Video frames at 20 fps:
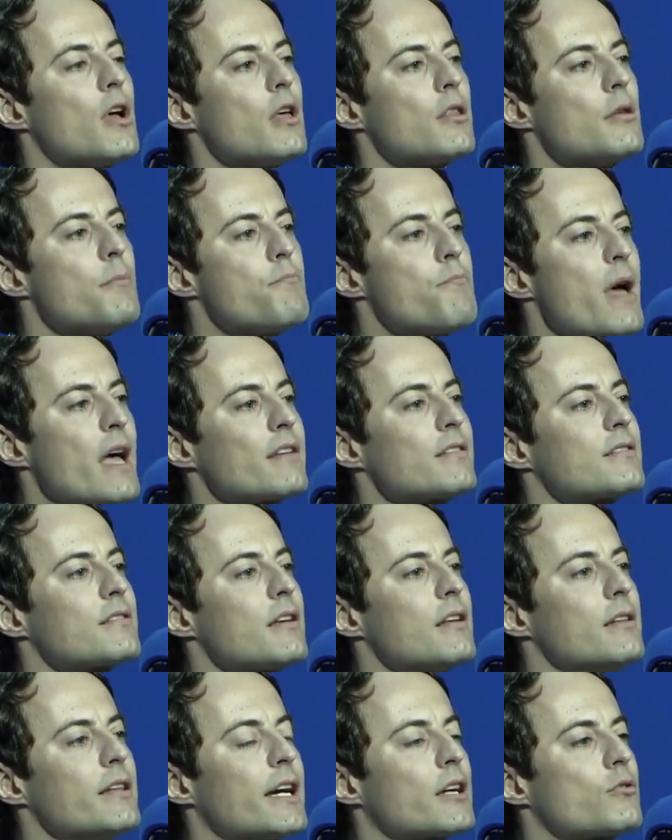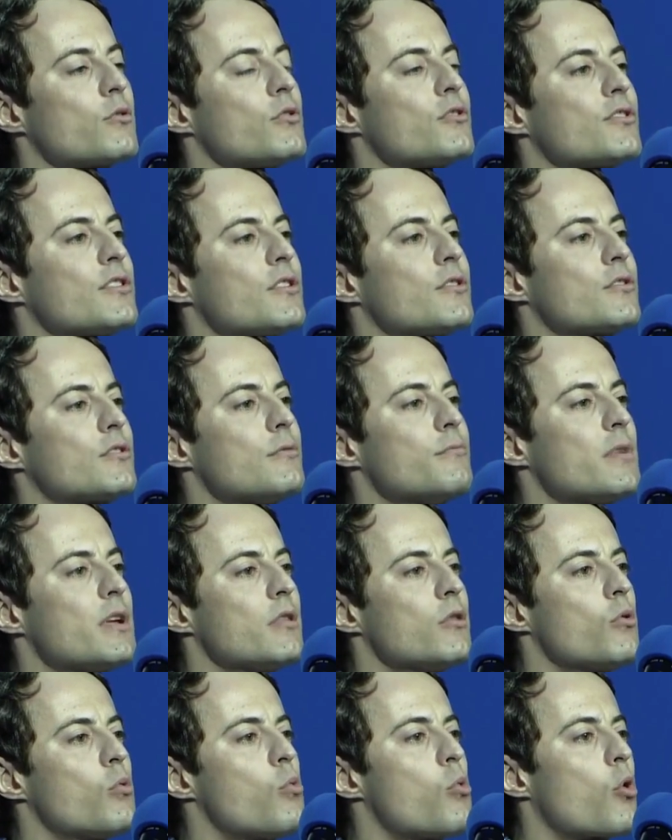the best electoral system
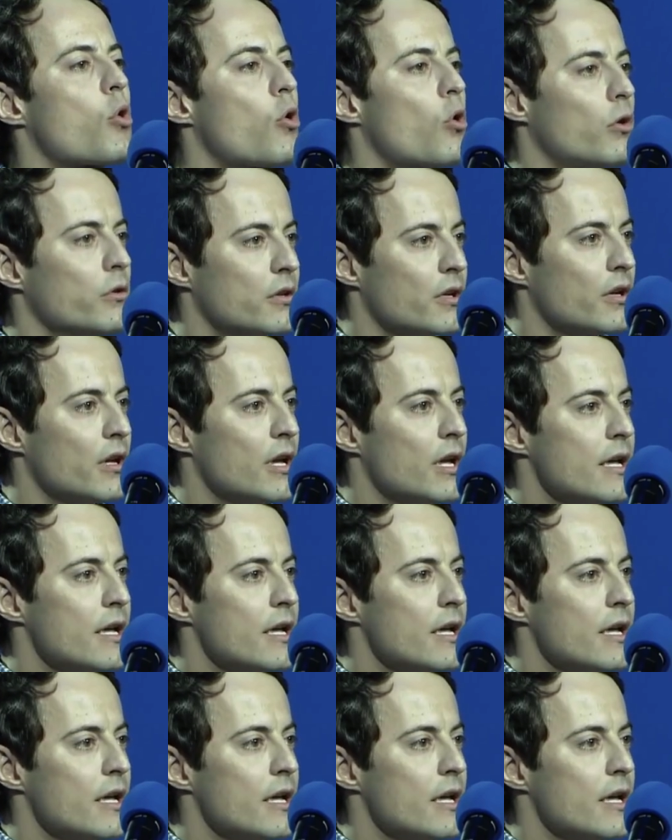in the world.